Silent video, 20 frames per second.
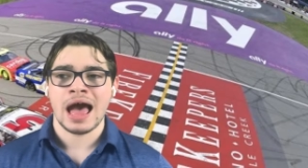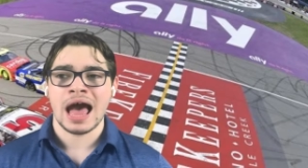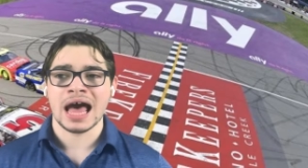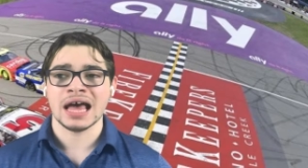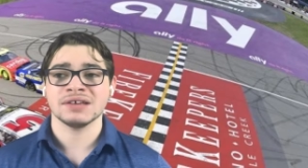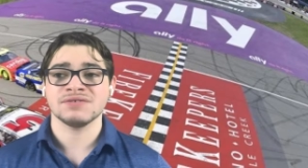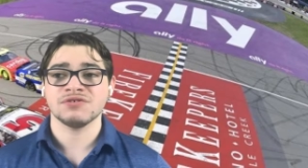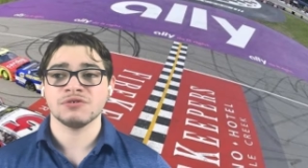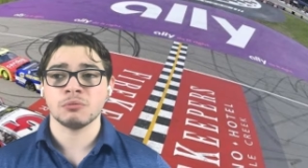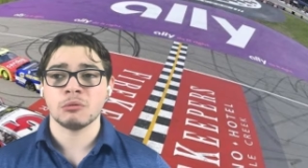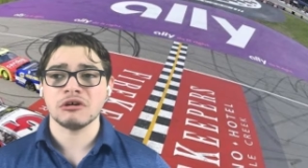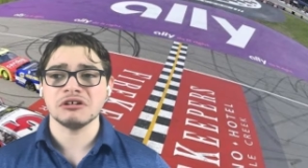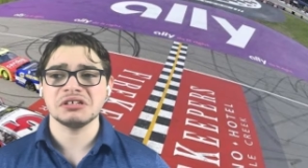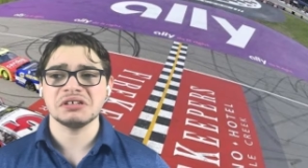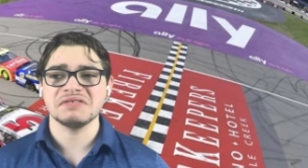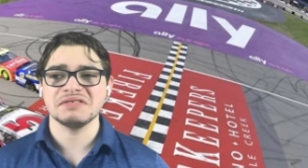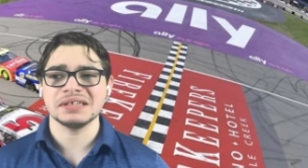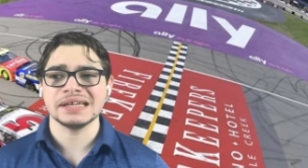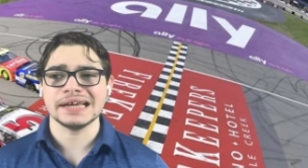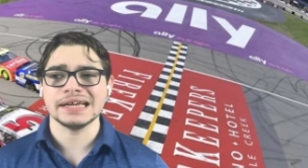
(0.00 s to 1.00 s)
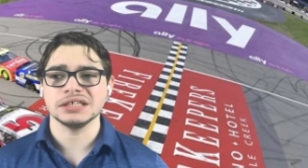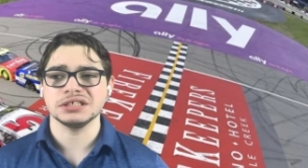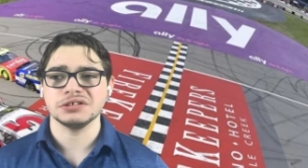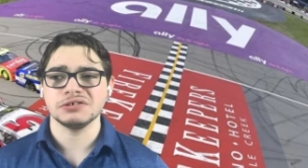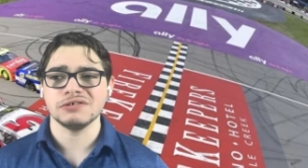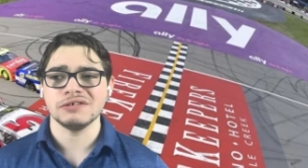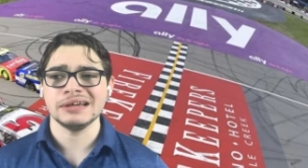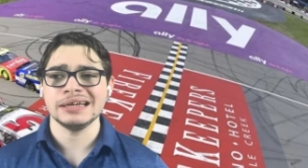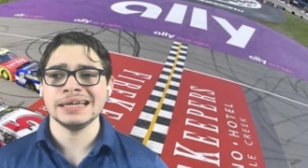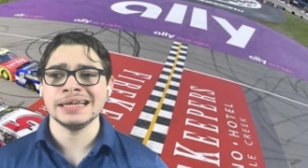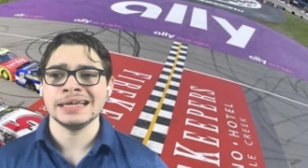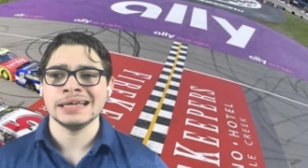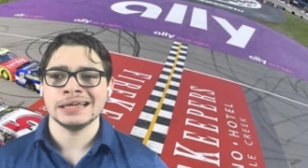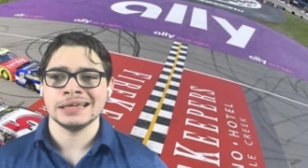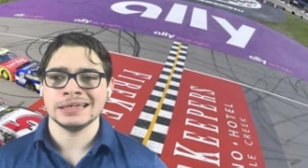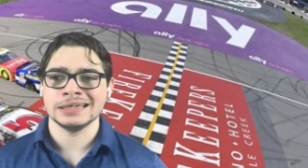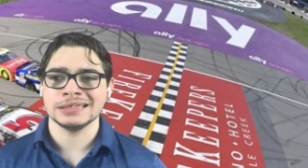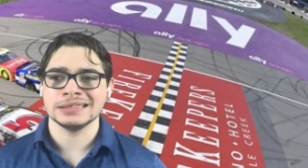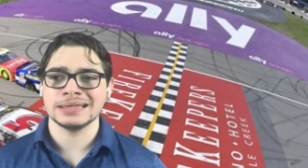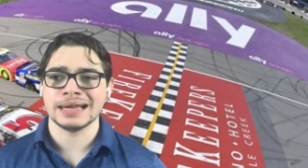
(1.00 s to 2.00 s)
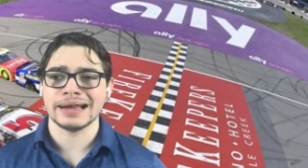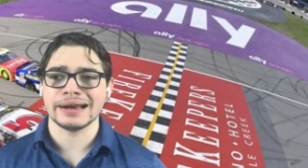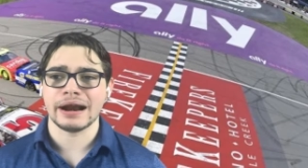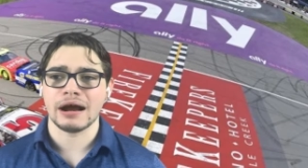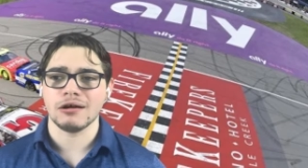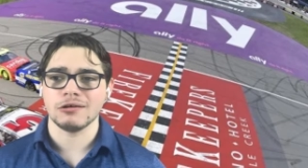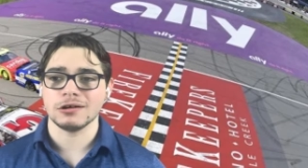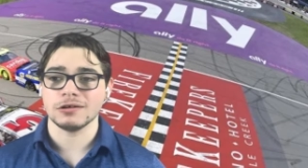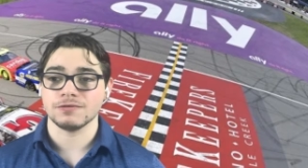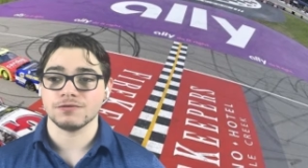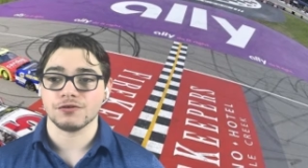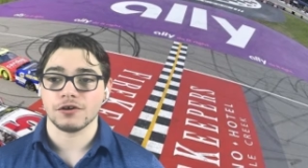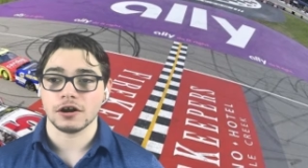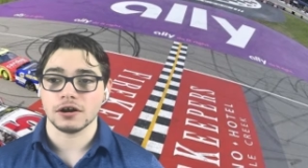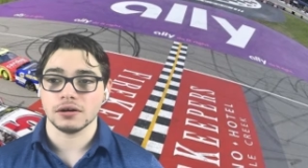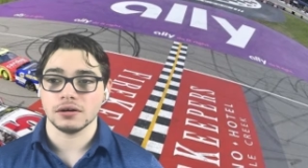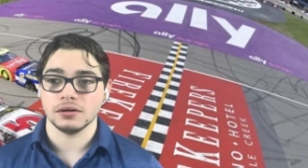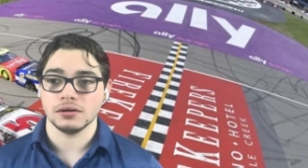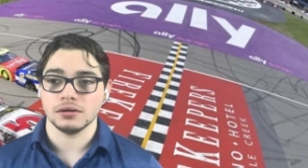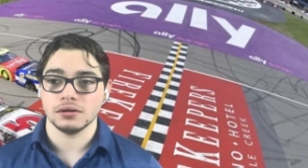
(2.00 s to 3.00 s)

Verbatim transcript: as for most of Stage 3, he stayed out in front.